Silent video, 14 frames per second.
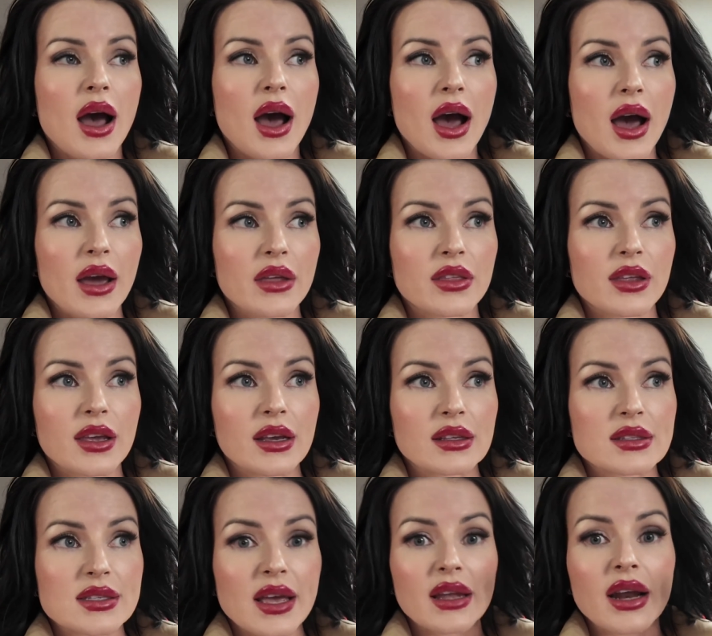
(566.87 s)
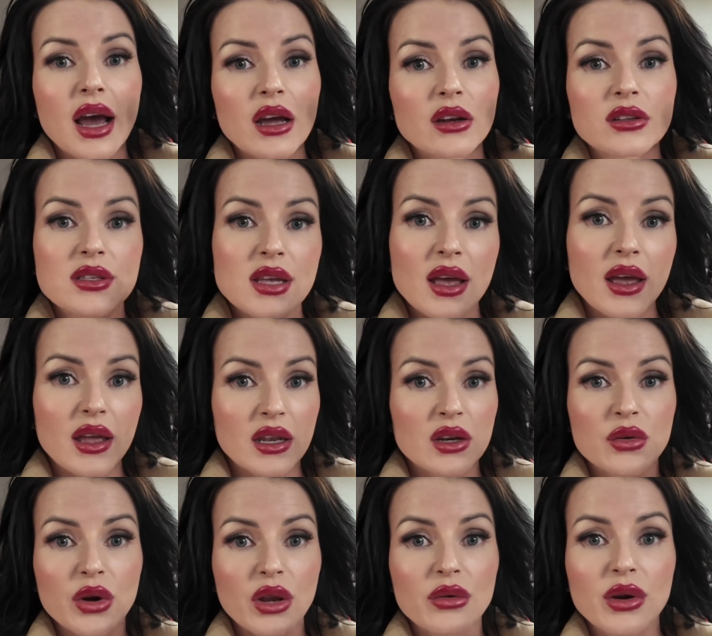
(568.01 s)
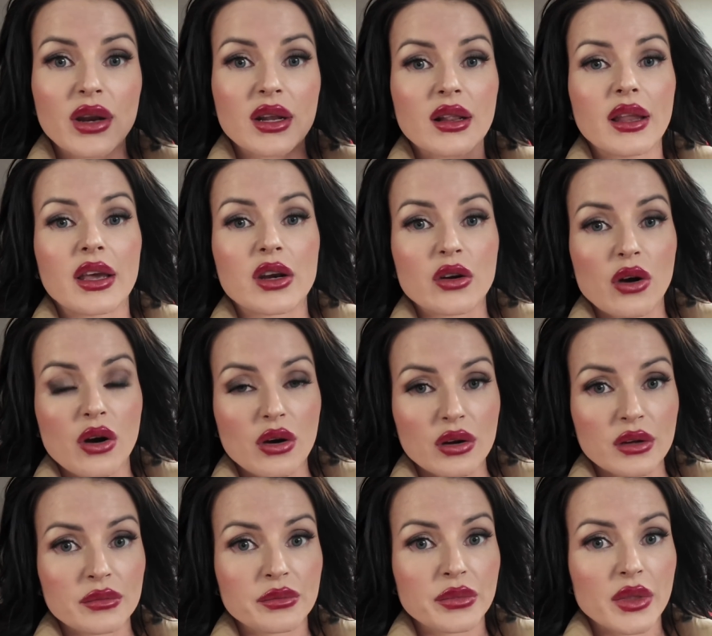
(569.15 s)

I think 10 out of 10 regret it later on.